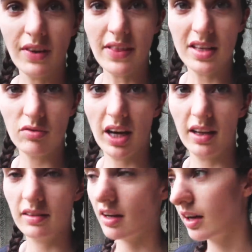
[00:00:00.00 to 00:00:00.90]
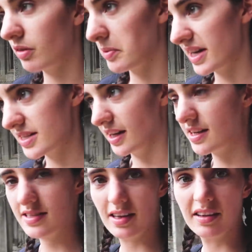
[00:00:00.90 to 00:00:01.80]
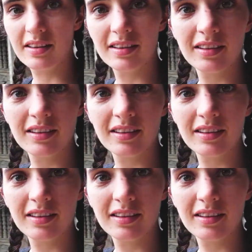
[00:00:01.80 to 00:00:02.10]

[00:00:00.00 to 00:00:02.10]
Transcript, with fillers: Back that it's raining is kind of romantic, isn't it?